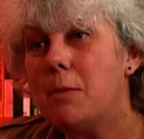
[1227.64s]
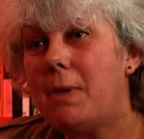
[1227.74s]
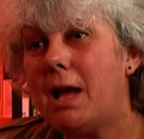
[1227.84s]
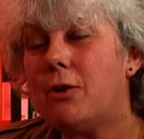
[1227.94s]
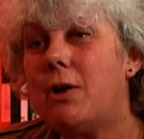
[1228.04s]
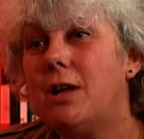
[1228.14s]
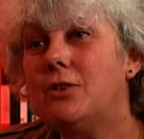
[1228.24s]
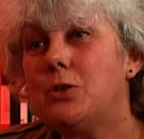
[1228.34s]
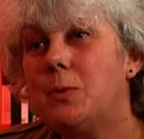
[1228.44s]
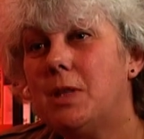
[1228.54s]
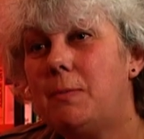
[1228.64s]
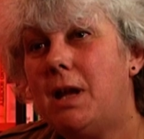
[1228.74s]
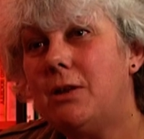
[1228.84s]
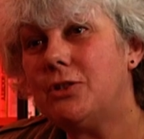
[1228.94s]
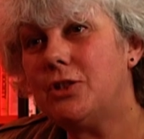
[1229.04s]
backgrounds where the
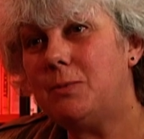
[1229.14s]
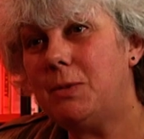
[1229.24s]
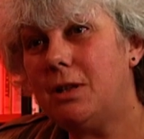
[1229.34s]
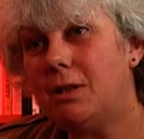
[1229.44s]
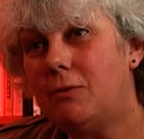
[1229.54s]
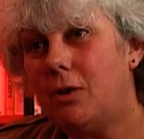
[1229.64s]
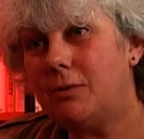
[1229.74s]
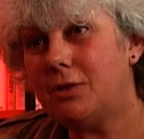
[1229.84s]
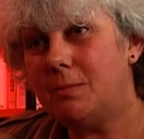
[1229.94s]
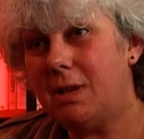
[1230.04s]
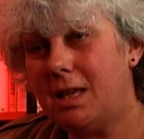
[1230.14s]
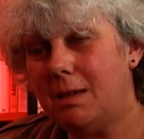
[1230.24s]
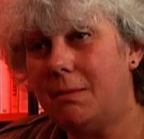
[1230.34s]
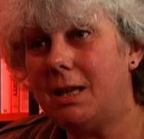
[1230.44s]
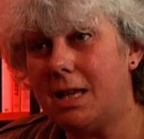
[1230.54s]
parents had been involved in
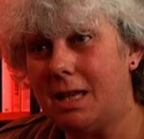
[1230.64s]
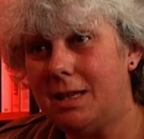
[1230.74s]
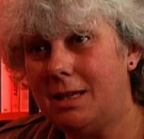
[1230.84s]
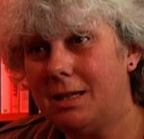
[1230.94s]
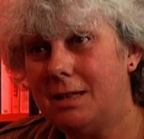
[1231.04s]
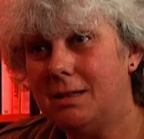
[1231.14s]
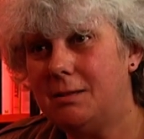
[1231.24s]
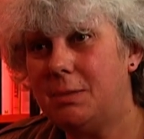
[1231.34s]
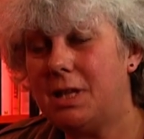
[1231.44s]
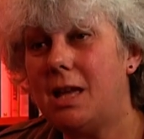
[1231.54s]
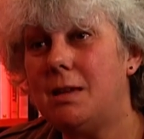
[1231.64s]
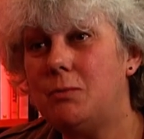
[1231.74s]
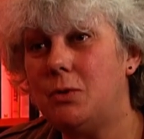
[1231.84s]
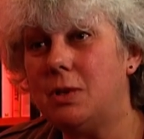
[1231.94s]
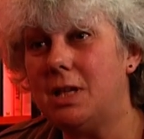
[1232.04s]
making money became
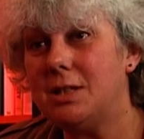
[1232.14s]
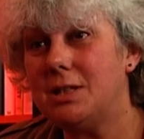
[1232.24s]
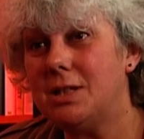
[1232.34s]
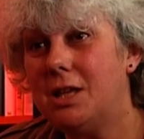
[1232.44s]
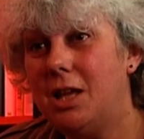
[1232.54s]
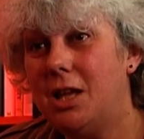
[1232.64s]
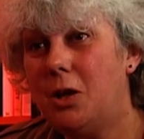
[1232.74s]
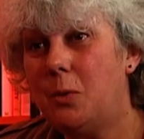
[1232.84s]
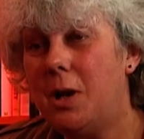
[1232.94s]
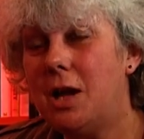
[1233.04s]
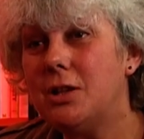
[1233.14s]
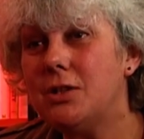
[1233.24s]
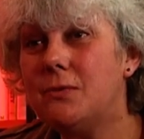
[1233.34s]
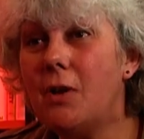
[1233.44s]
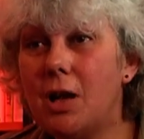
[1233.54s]
Moonies,
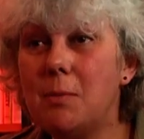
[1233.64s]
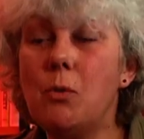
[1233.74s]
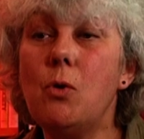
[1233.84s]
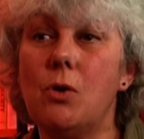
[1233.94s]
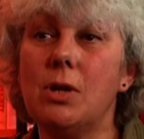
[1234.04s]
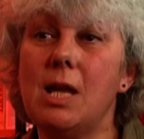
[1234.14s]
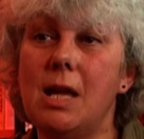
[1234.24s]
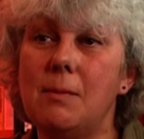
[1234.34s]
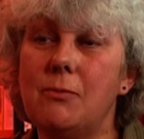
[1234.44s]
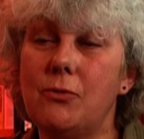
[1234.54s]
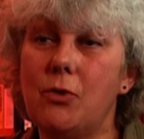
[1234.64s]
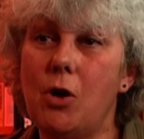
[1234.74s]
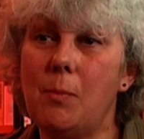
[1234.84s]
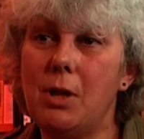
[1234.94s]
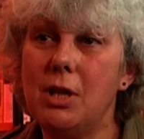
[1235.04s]
whereas far more came
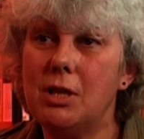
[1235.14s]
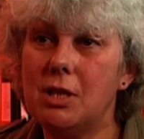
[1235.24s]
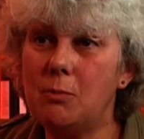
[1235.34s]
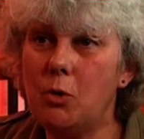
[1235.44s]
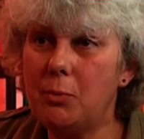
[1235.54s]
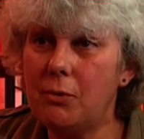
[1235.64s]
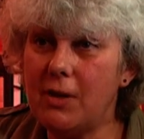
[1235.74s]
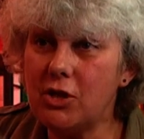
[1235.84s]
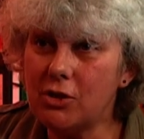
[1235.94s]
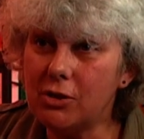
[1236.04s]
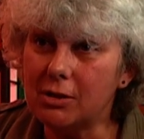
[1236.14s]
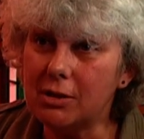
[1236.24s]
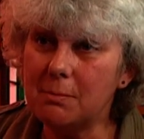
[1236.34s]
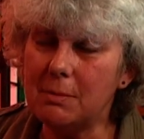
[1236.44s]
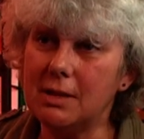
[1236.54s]
from the more professional
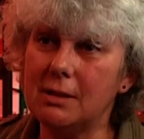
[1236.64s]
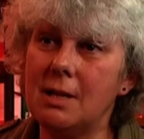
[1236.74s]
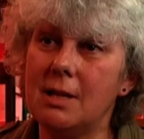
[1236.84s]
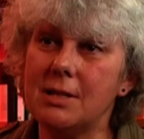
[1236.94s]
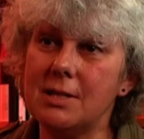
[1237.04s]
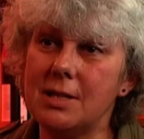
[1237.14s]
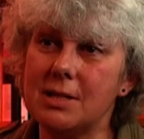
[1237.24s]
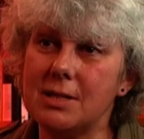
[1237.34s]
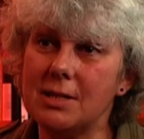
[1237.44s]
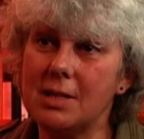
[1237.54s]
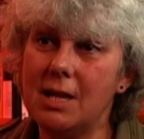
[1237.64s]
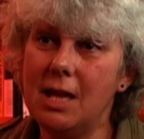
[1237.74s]
middle classes,